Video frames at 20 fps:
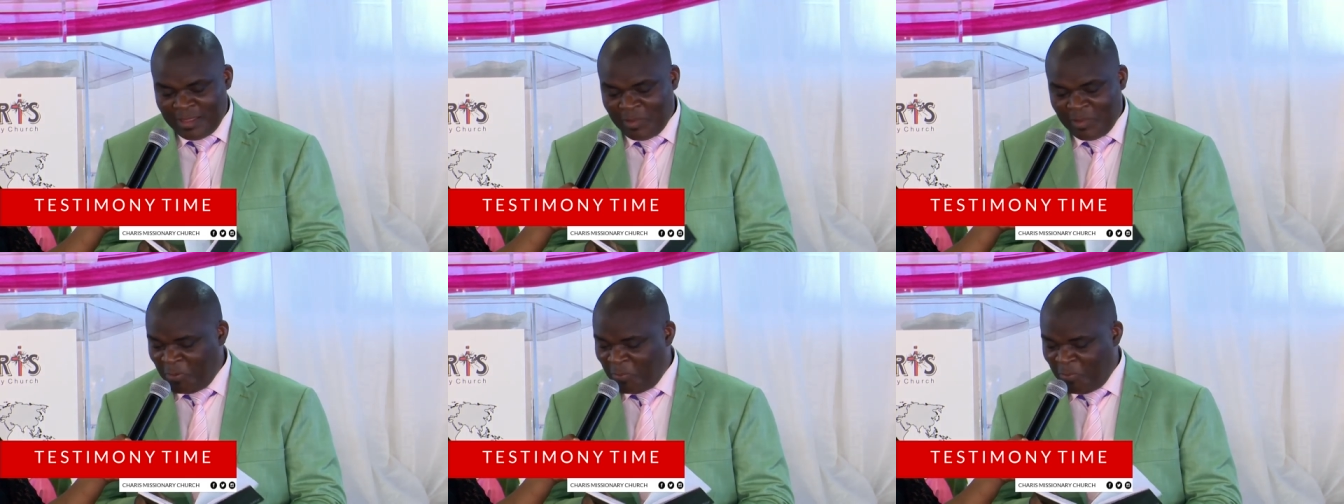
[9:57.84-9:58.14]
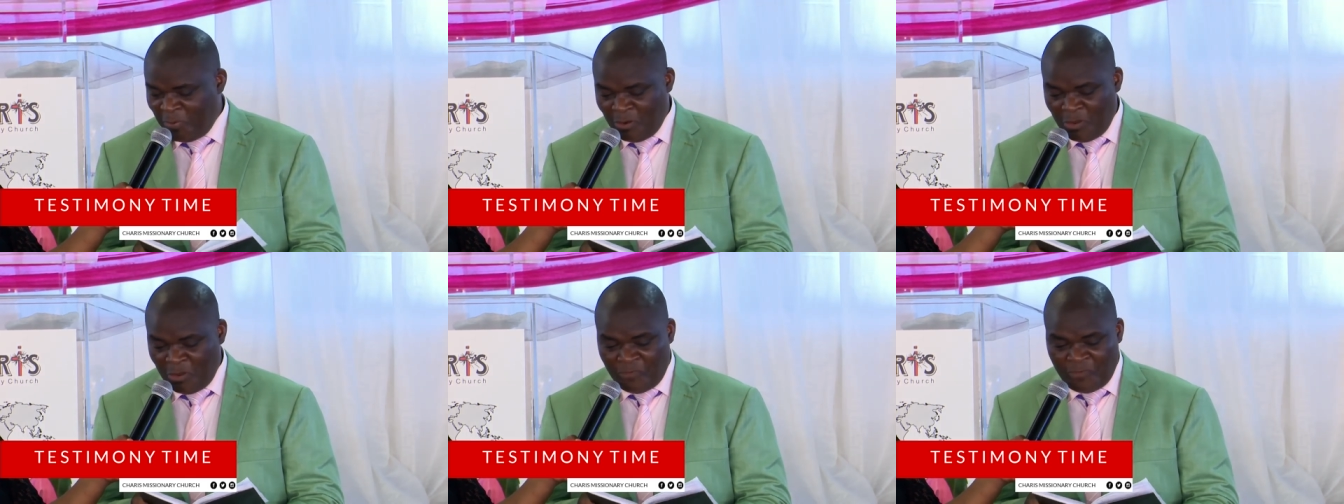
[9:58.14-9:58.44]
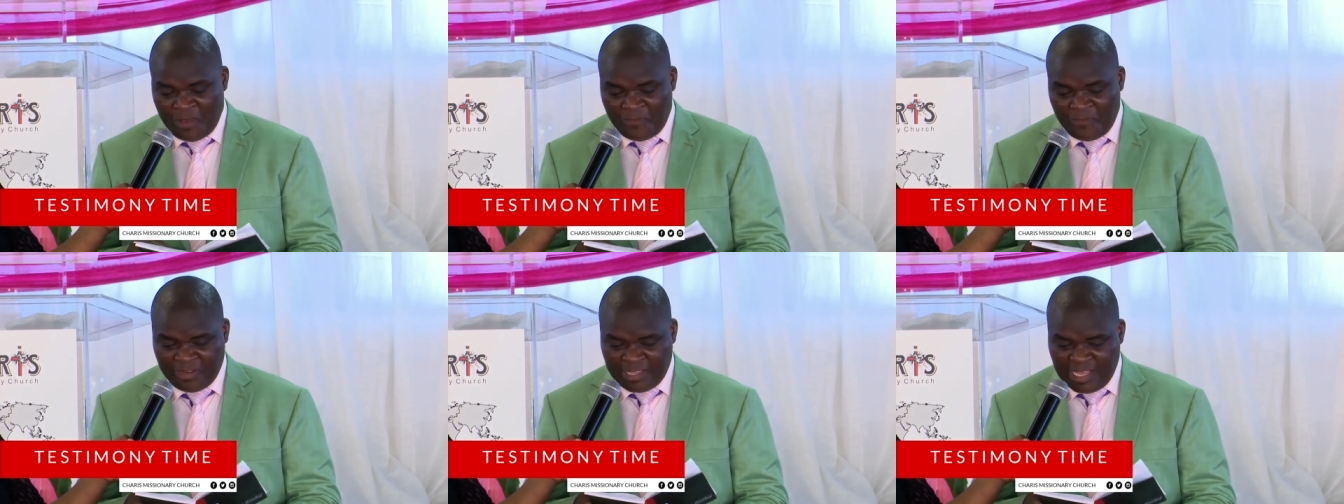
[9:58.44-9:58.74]
people of
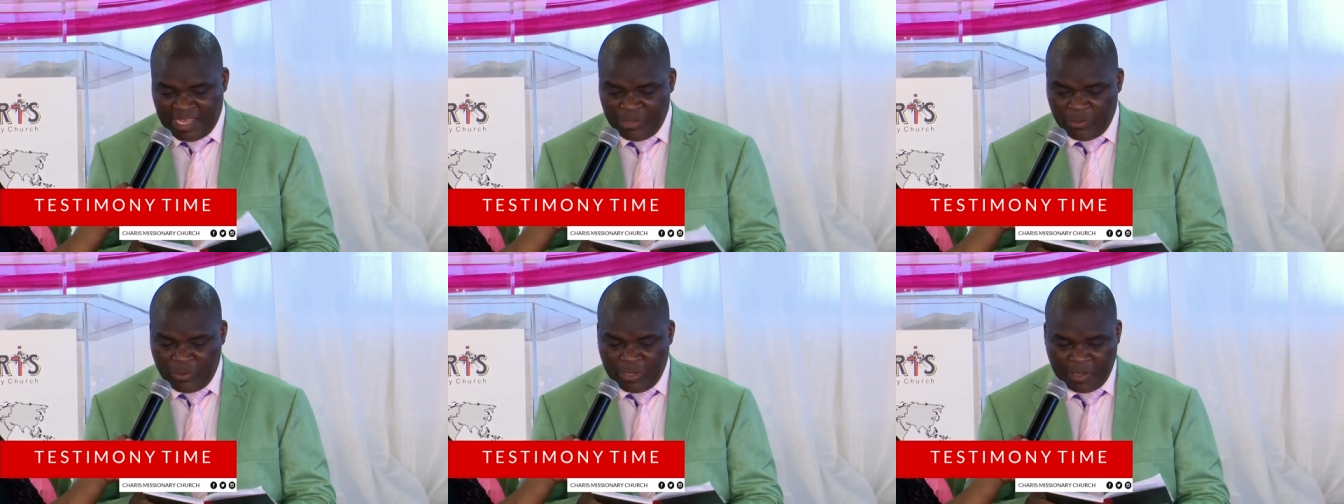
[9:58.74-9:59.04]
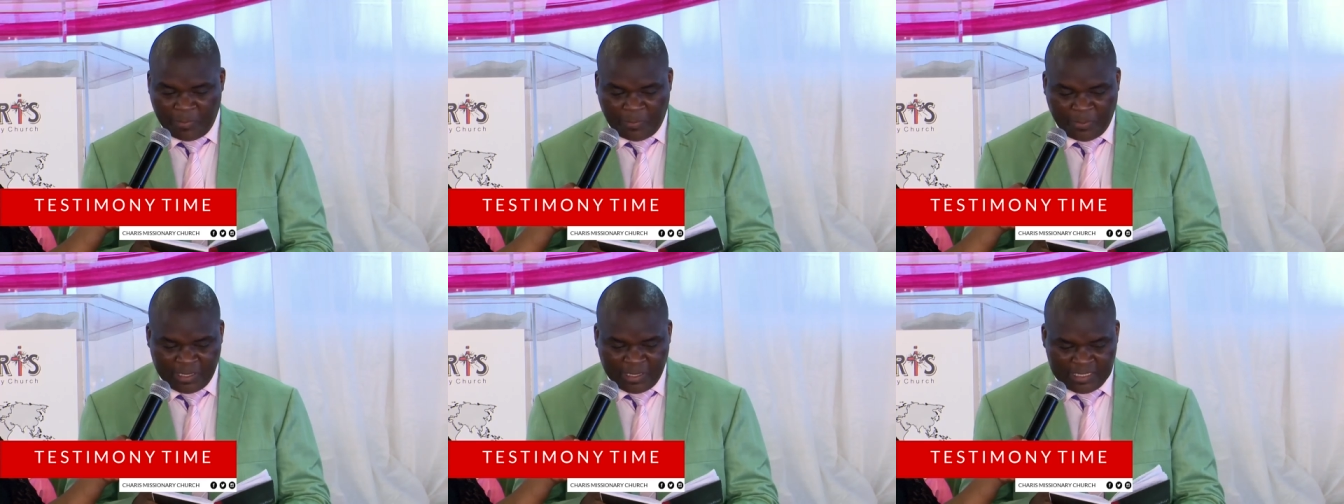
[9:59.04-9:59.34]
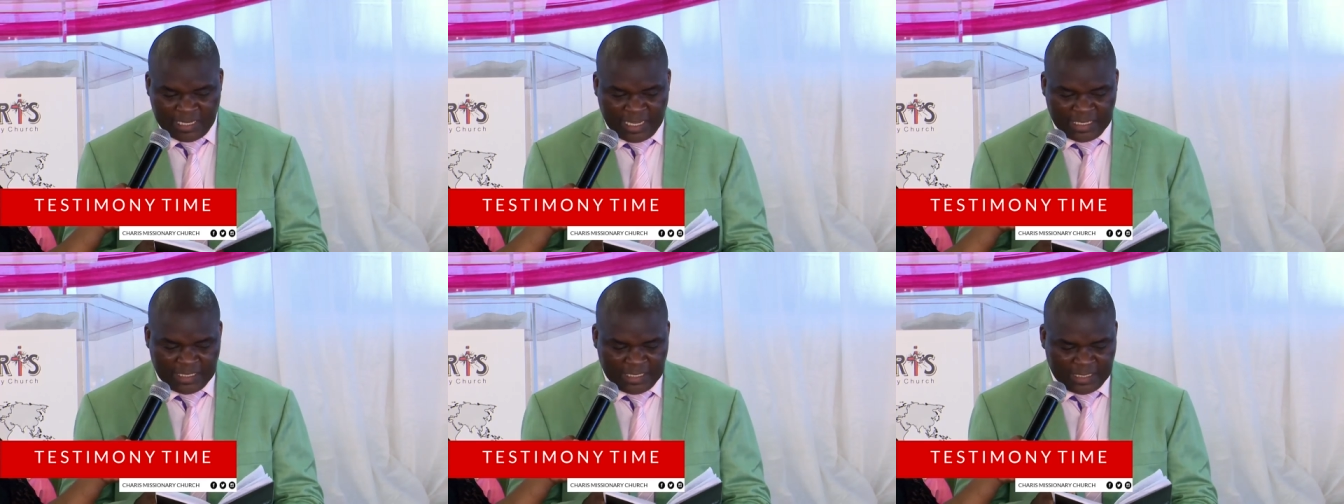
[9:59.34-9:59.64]
Africa, you were
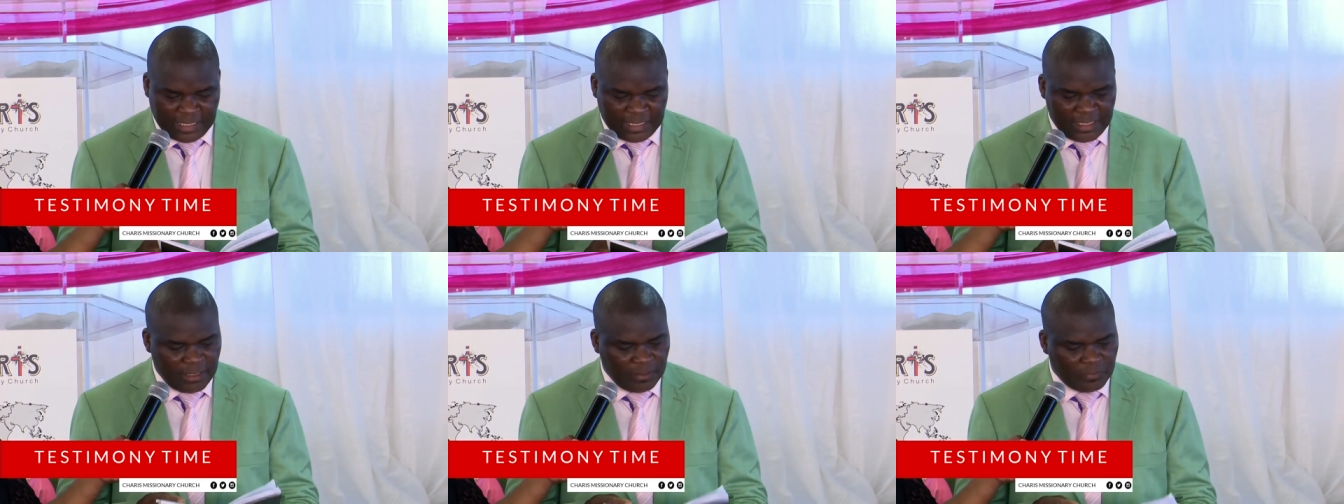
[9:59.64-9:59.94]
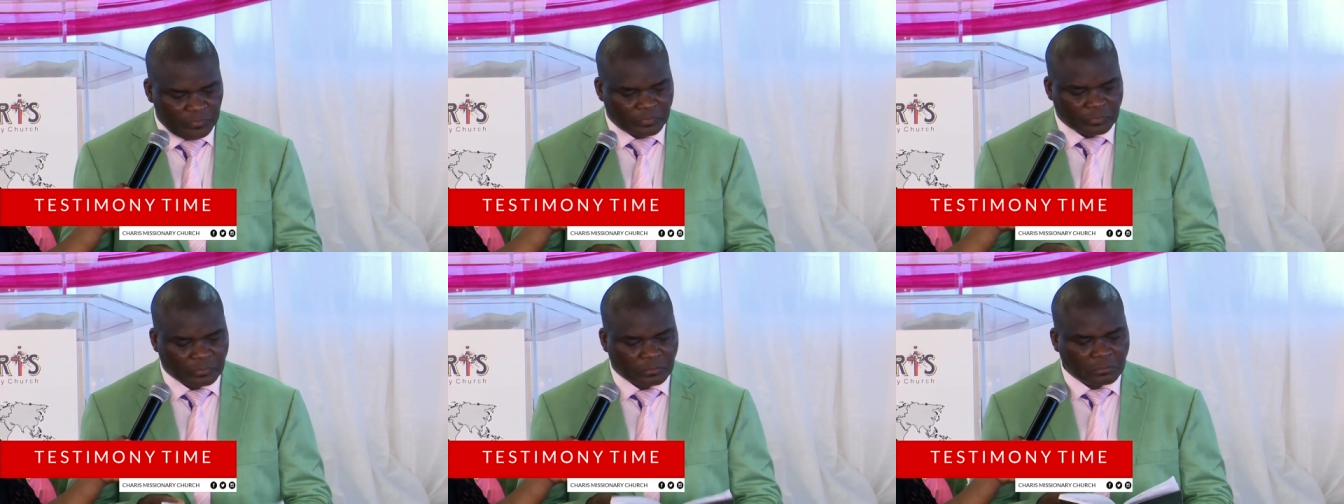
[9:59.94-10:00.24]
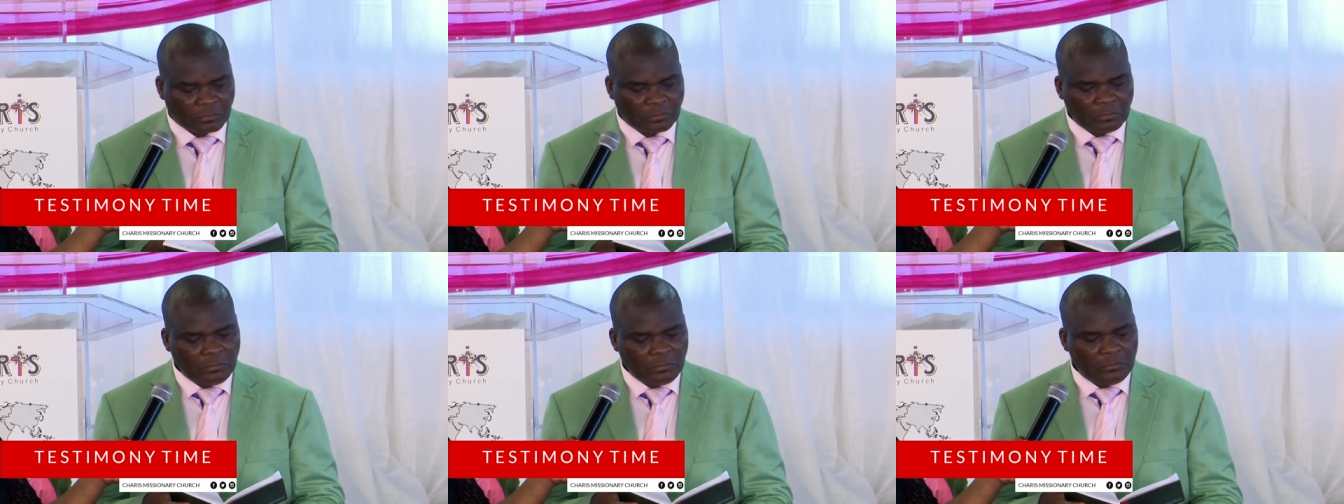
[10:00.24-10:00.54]
represented.
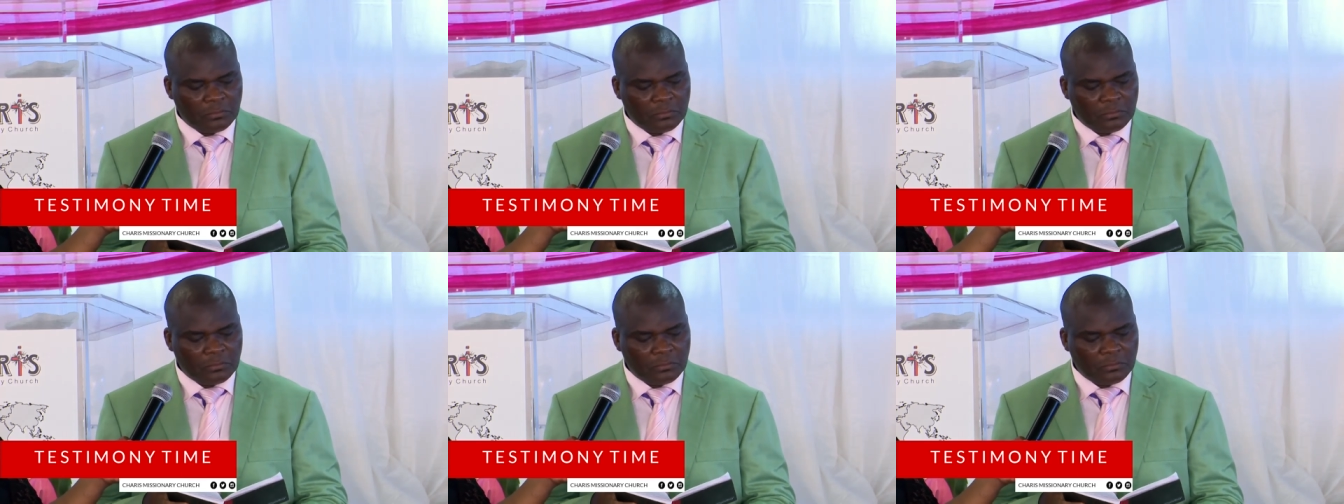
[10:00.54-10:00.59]
I